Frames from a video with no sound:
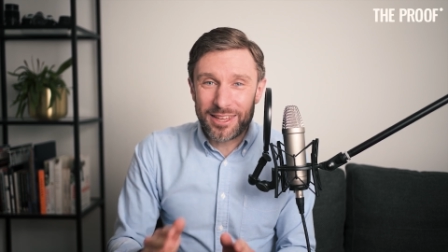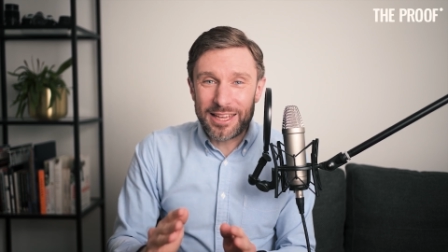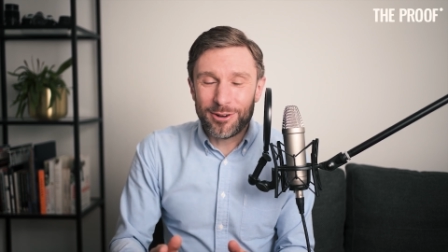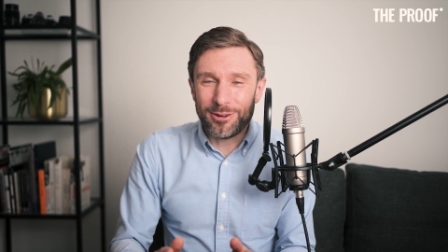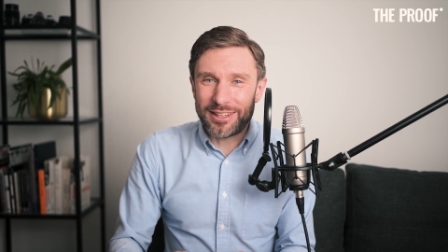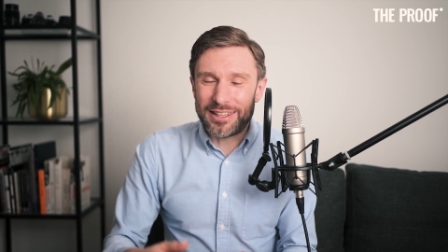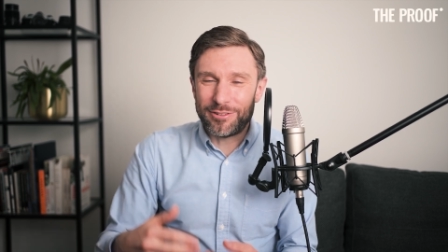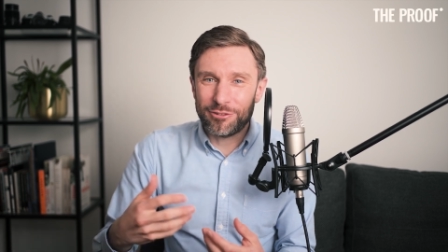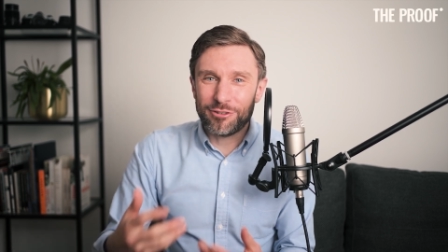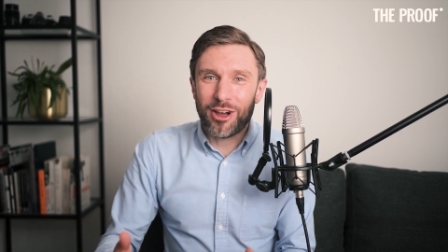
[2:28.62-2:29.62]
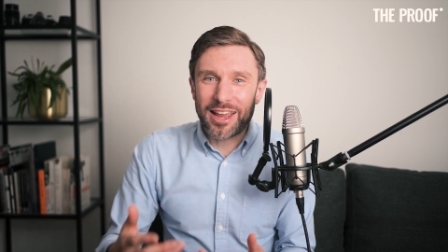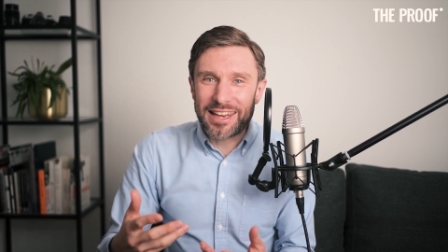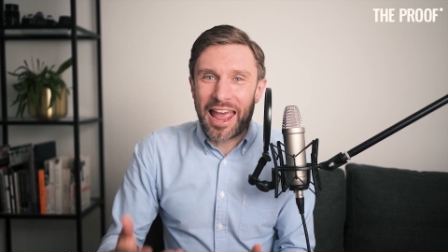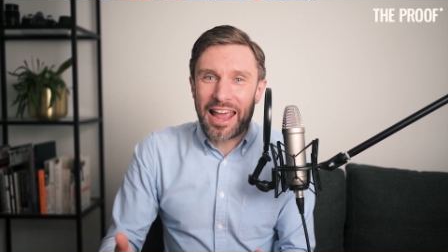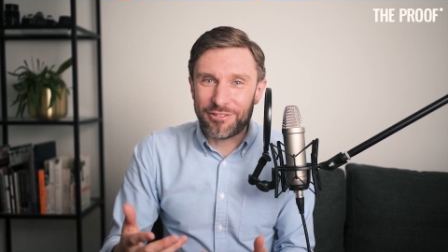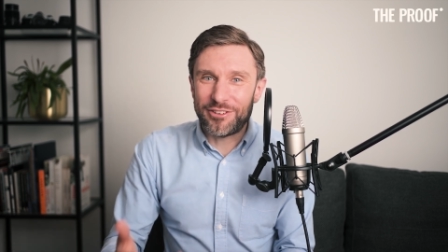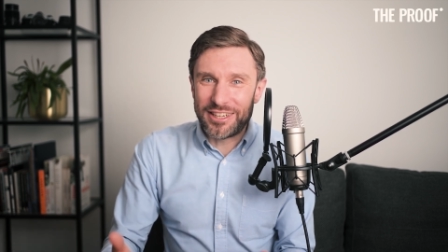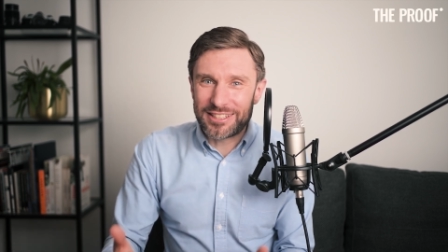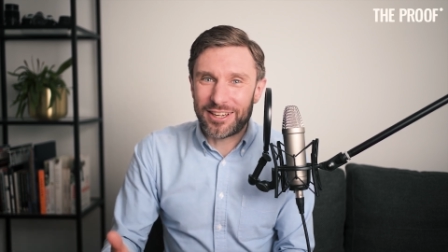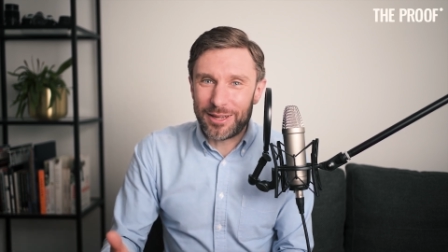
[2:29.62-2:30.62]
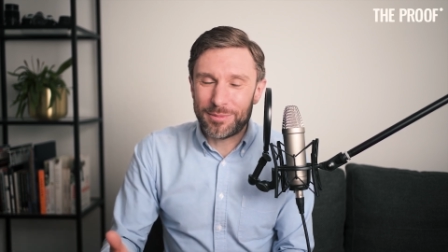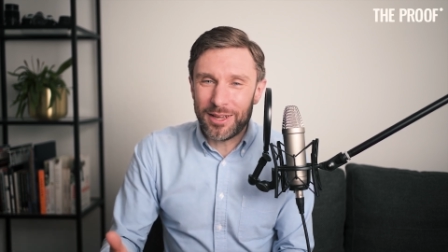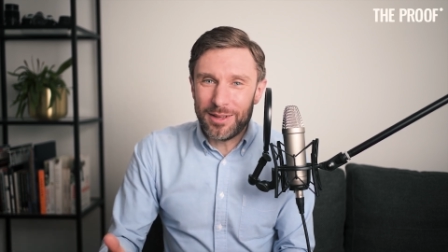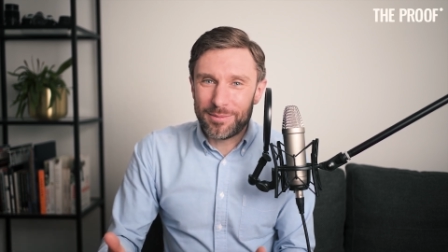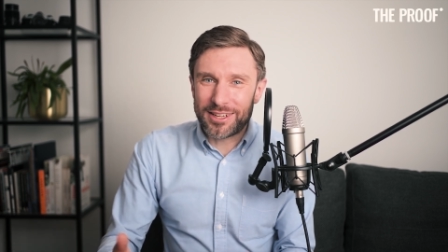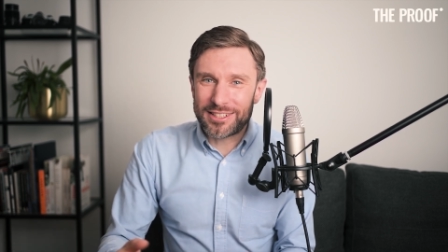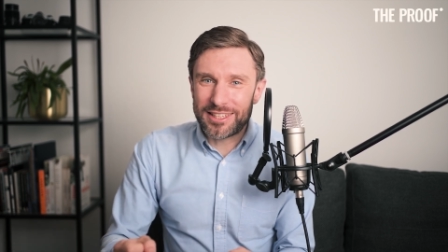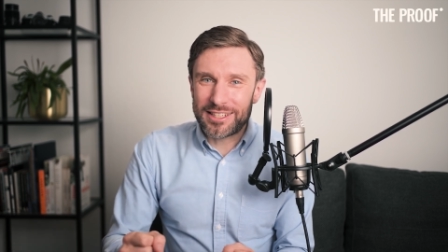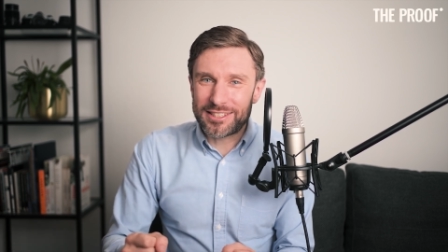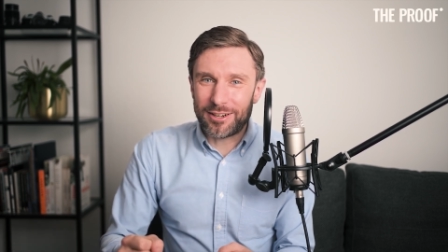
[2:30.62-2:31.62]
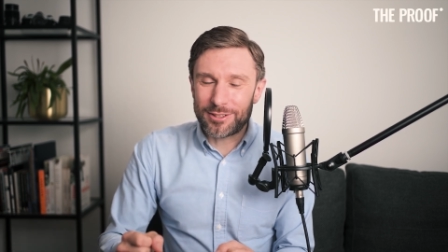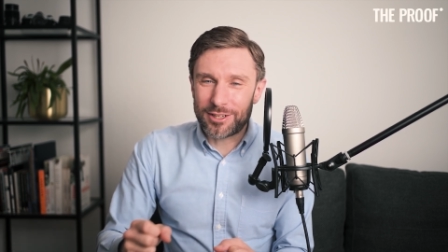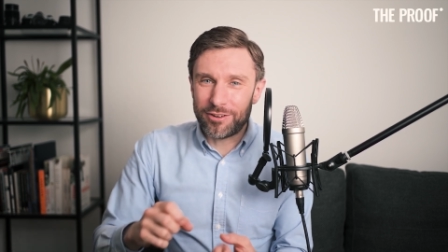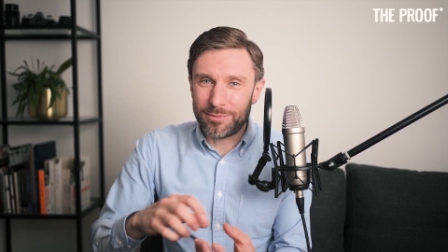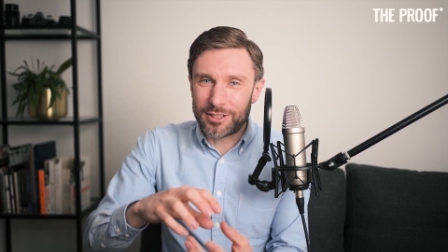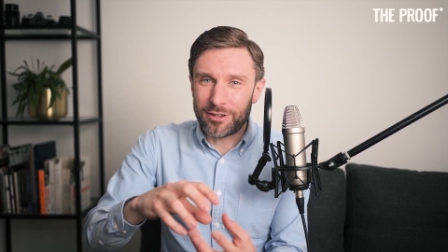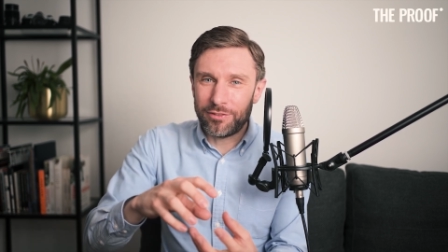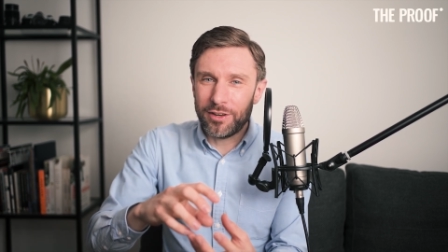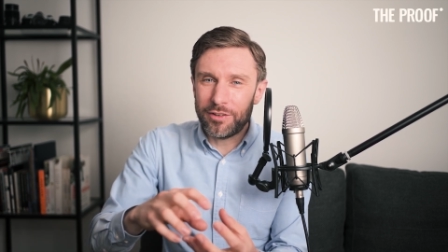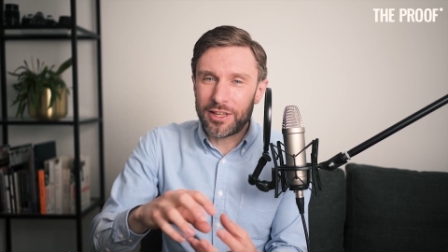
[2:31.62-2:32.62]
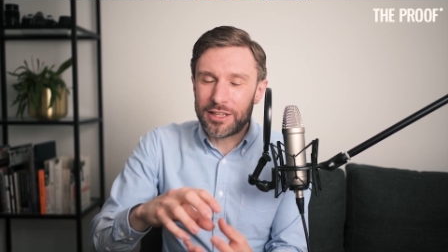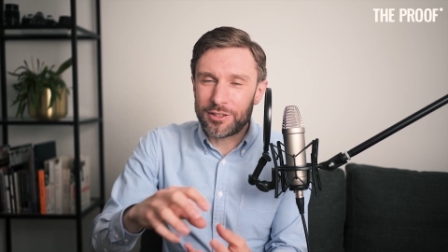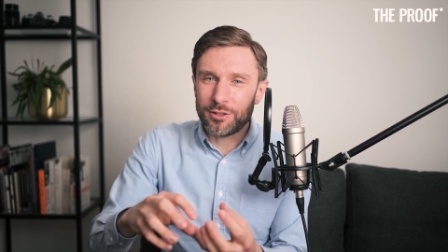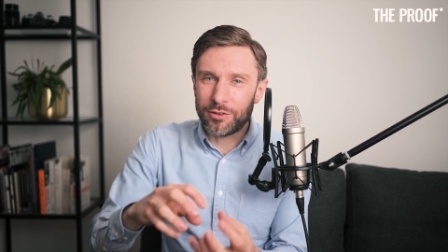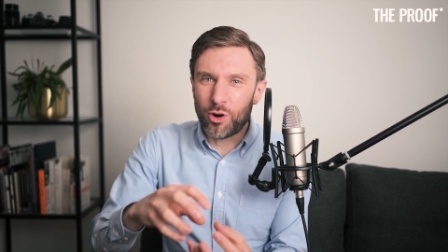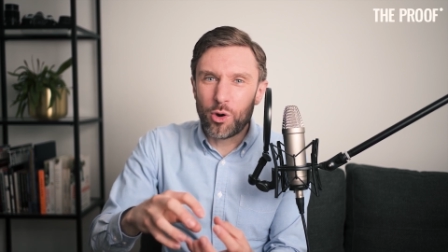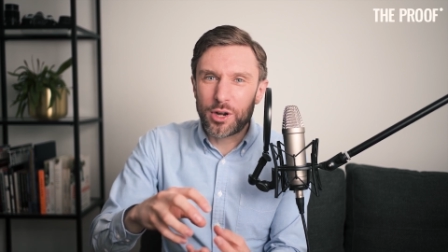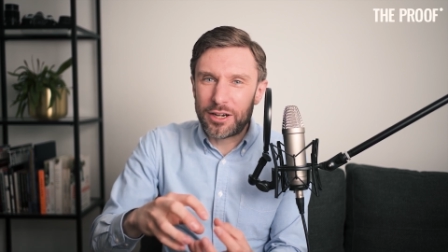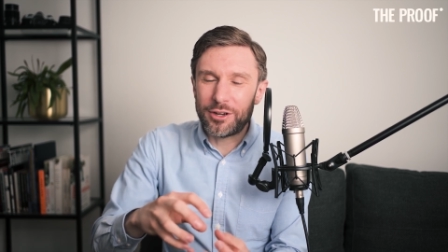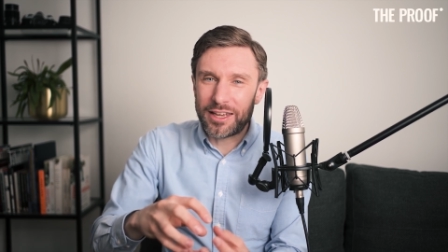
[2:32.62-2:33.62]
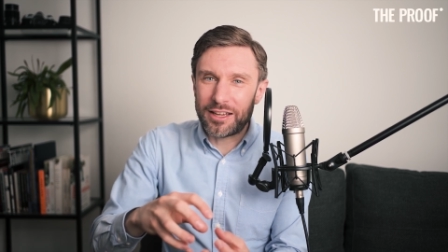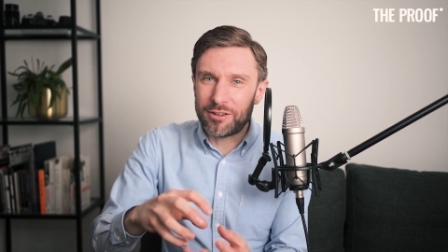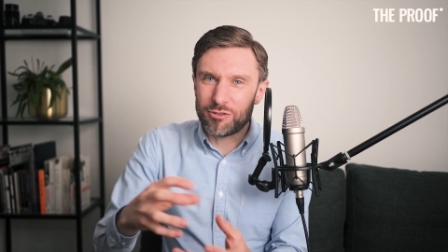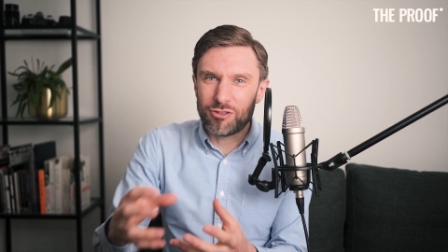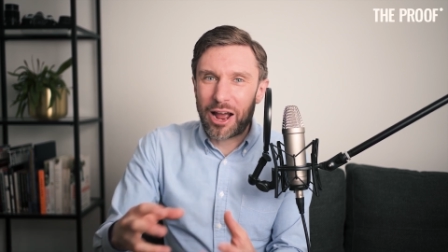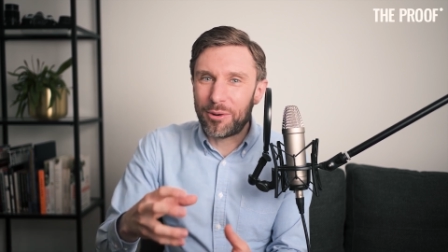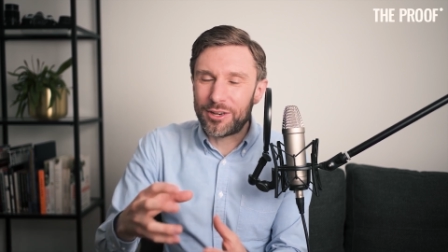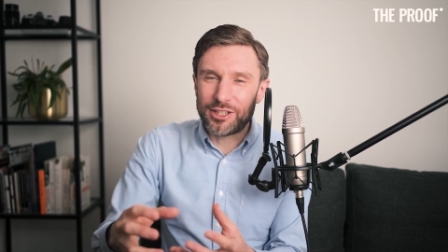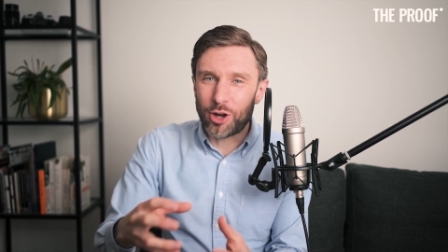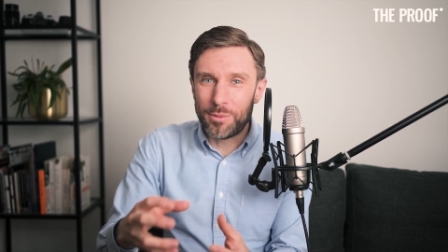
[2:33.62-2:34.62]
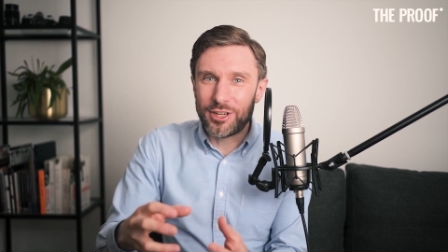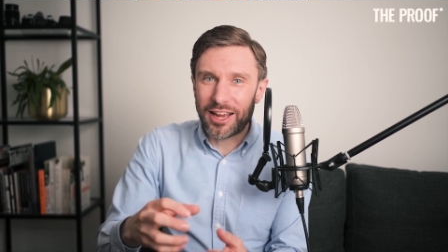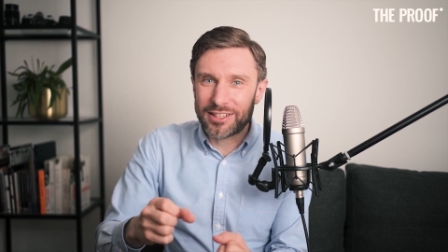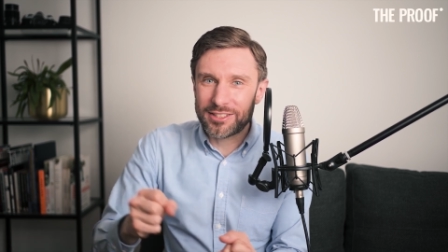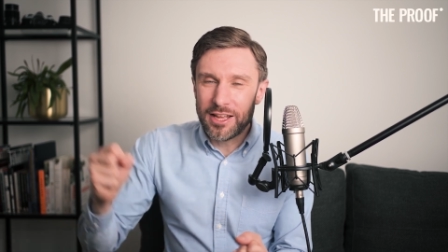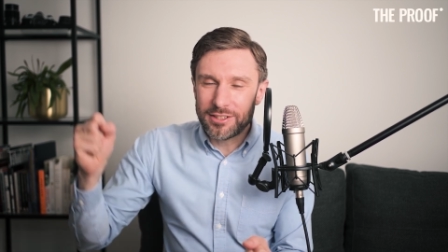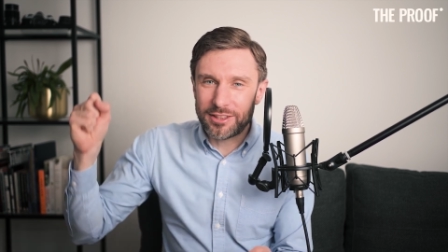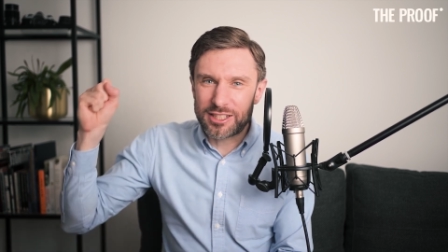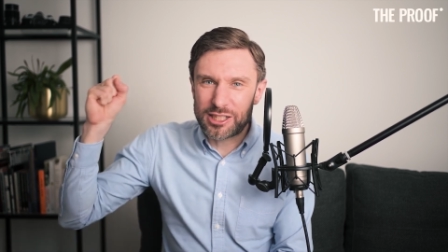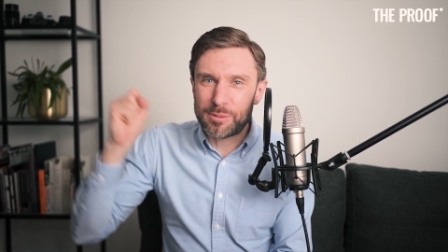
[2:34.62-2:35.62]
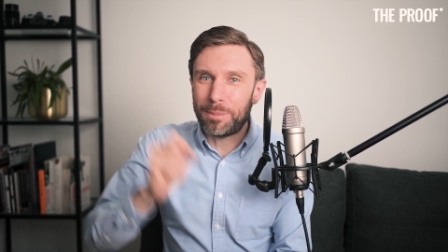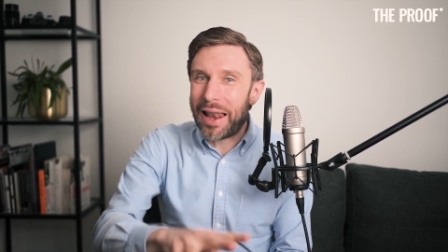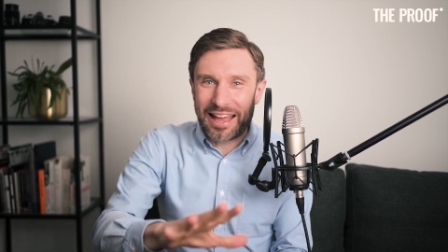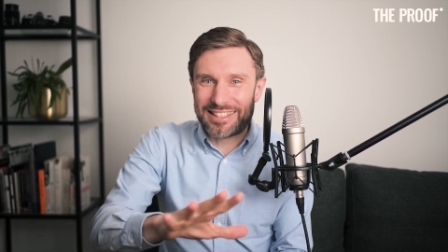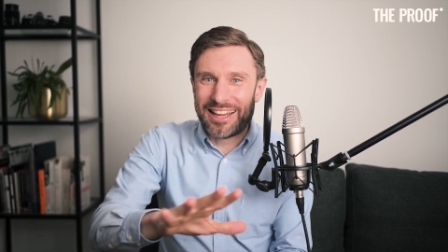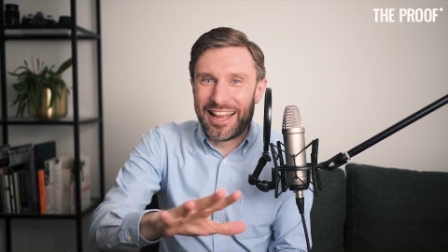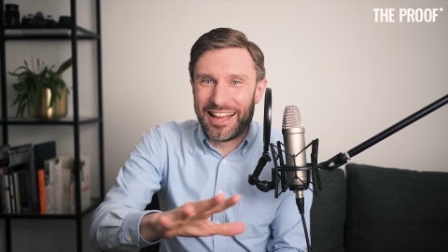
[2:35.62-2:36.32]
He called it the fried egg phenotype, because these cells go from these sort of lovely, sort of ordered looking, roundish objects to this splat.